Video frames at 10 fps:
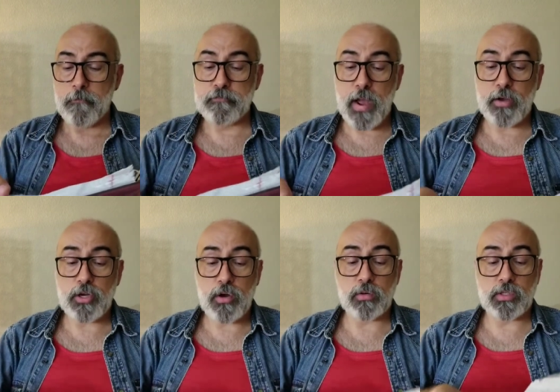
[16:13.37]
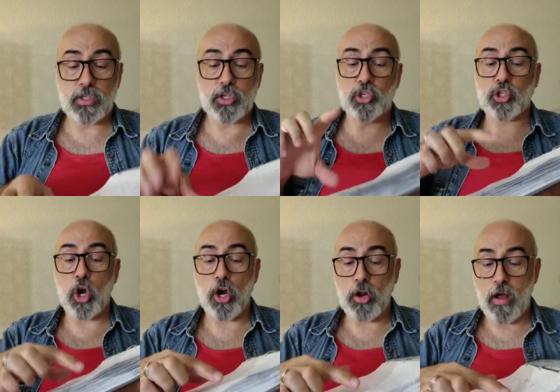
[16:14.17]
My notes
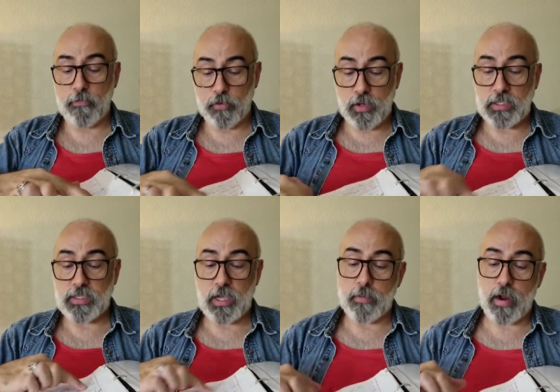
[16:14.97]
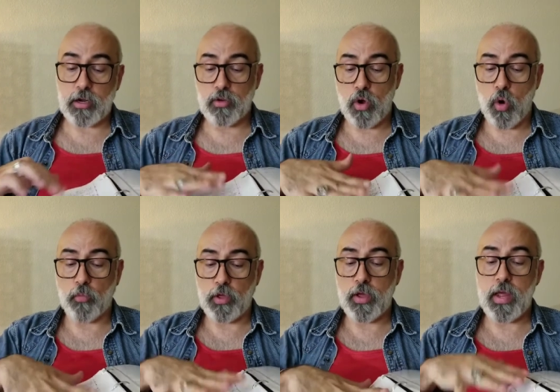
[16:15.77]
started off, you can see, I'm not going to,
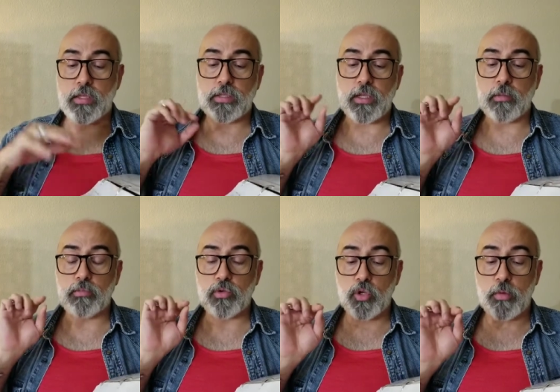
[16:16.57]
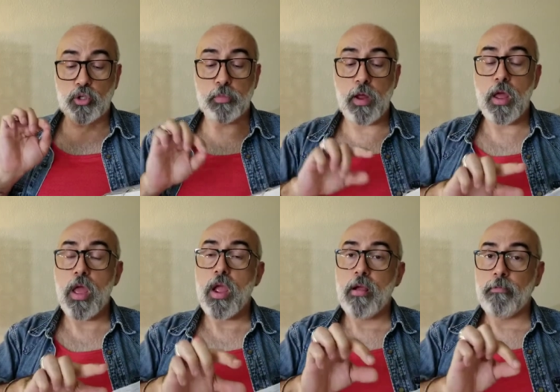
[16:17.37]
hopefully you can't see them too much, but
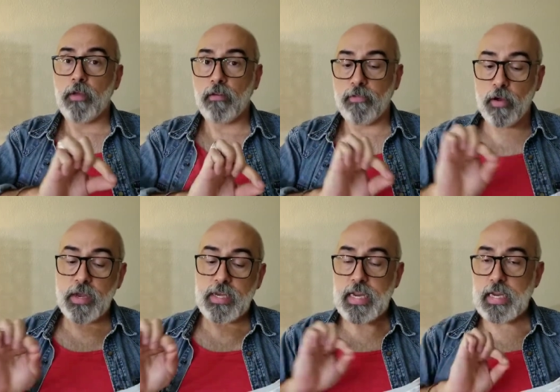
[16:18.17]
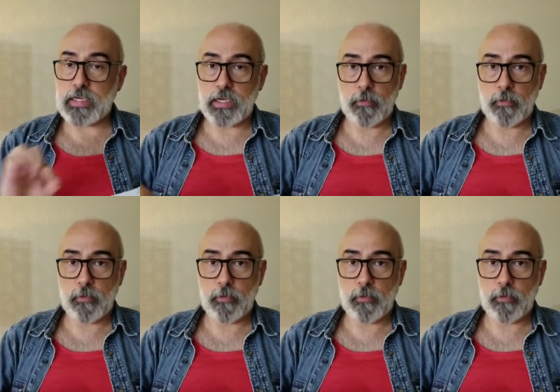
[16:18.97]
they're very neat.